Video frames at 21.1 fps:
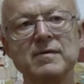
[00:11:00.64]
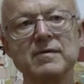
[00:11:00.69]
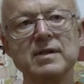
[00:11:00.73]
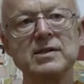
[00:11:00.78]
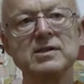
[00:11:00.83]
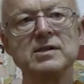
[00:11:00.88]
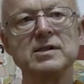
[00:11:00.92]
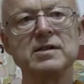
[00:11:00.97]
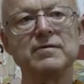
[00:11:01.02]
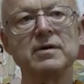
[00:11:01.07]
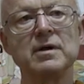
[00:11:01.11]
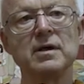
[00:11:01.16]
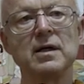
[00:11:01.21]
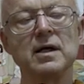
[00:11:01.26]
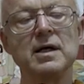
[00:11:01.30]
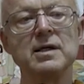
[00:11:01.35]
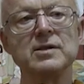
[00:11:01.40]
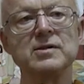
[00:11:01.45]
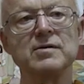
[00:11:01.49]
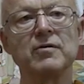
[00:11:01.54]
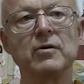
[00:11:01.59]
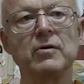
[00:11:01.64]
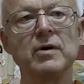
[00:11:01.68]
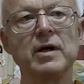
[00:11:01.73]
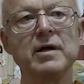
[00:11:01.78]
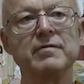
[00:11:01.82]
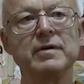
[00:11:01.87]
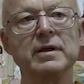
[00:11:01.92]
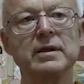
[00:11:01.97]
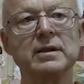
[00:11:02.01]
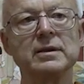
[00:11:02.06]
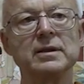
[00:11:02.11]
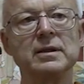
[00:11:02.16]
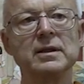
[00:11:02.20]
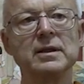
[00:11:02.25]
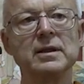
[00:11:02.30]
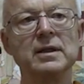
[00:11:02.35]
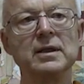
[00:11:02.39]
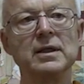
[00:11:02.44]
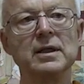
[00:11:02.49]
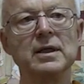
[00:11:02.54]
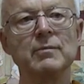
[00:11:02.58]
of these different kinds of
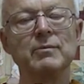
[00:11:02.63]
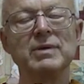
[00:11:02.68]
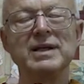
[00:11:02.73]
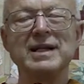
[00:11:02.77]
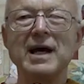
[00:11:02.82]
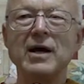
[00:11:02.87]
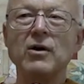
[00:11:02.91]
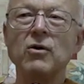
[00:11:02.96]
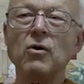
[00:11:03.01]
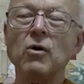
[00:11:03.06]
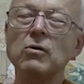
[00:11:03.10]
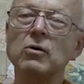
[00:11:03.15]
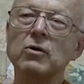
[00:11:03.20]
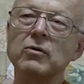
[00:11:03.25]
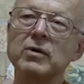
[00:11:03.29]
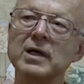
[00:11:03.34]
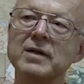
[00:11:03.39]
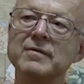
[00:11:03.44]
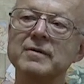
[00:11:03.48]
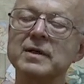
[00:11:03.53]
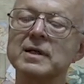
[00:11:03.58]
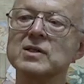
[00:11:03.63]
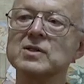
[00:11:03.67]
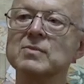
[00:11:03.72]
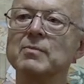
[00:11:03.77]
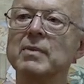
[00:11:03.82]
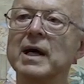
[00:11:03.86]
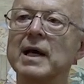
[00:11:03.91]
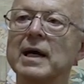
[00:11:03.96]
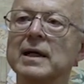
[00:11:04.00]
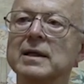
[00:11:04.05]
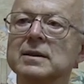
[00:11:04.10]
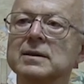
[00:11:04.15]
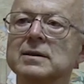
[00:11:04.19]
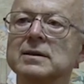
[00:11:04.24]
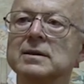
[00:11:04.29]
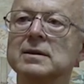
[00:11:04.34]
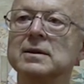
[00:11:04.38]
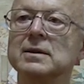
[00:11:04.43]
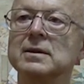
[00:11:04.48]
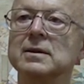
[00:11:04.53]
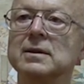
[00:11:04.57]
craving, but not all craving is bad.
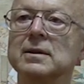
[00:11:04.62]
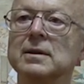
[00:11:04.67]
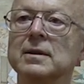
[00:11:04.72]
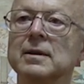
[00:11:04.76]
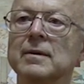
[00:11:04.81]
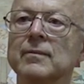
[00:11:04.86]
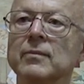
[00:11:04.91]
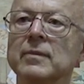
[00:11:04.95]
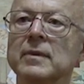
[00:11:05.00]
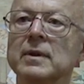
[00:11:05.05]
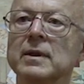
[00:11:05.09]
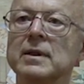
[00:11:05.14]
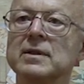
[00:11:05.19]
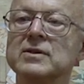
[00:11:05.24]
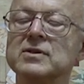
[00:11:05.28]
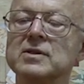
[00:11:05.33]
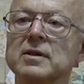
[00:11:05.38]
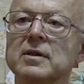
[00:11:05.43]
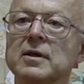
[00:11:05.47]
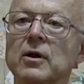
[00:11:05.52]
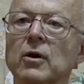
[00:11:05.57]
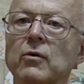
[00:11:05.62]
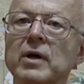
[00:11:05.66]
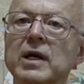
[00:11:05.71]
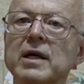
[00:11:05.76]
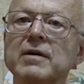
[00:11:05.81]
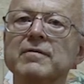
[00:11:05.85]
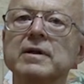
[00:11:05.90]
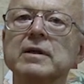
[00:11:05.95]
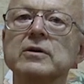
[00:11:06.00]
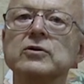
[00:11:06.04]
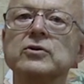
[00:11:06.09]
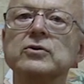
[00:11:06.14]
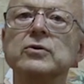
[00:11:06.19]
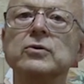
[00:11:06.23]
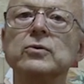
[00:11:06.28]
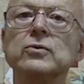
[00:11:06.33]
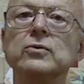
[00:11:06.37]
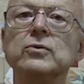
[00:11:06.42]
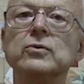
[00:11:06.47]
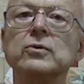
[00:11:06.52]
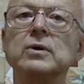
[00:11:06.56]
the craving
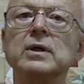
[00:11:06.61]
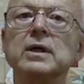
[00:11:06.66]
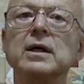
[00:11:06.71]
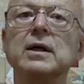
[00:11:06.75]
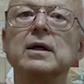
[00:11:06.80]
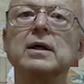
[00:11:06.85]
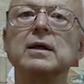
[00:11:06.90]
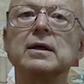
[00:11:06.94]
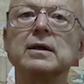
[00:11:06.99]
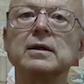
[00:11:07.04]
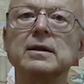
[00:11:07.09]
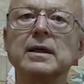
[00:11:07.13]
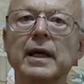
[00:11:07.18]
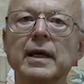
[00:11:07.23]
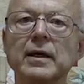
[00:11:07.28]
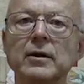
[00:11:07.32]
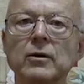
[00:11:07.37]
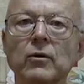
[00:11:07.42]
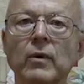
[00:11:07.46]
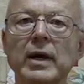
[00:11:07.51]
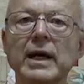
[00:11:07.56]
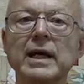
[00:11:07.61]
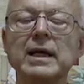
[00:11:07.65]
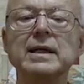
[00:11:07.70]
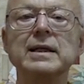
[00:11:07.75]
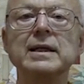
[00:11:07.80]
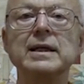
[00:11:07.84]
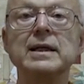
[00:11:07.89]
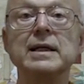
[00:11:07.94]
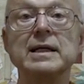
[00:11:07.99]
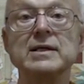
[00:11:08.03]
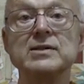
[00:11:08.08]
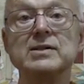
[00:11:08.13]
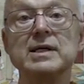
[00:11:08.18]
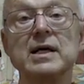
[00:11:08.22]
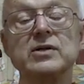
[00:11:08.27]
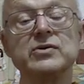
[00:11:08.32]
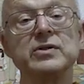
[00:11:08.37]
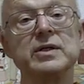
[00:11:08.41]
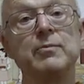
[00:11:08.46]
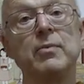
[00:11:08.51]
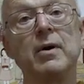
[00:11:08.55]
to gain awakening is
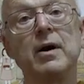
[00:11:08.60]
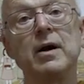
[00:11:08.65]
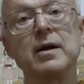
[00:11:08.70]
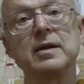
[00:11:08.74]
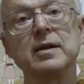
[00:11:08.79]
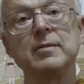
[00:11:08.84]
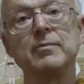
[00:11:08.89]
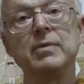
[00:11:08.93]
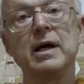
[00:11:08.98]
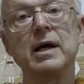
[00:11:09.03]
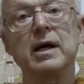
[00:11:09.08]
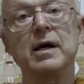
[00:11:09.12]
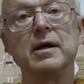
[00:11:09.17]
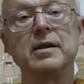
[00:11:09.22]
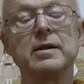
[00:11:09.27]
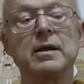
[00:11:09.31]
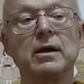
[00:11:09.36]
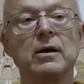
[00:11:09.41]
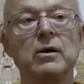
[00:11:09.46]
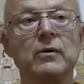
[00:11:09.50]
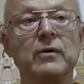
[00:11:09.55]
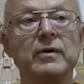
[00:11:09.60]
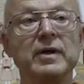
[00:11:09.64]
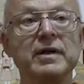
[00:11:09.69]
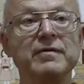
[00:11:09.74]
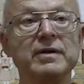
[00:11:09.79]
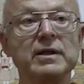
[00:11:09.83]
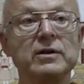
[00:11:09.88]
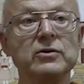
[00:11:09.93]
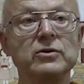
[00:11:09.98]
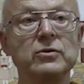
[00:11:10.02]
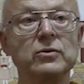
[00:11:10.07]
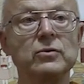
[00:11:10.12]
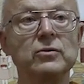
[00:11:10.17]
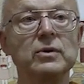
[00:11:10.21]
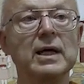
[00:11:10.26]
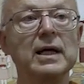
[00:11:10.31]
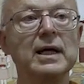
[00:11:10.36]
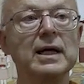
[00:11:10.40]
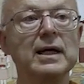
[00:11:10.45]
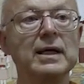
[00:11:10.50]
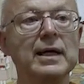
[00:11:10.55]
actually part of the path. The craving
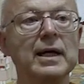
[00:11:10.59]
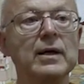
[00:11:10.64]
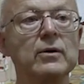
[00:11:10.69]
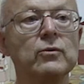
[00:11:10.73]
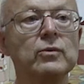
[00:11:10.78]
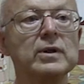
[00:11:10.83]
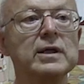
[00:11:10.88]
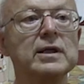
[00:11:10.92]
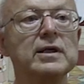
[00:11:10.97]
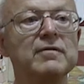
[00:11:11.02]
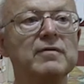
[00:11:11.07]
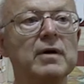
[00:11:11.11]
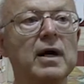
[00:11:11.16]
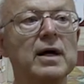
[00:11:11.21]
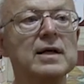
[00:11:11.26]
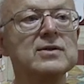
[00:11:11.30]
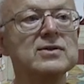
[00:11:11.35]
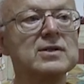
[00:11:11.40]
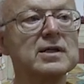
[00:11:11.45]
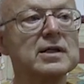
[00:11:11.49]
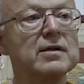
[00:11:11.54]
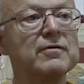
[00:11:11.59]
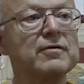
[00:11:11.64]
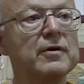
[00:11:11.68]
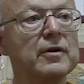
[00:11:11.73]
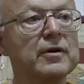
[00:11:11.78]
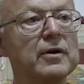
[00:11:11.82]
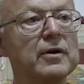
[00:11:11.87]
to get rid of unskillful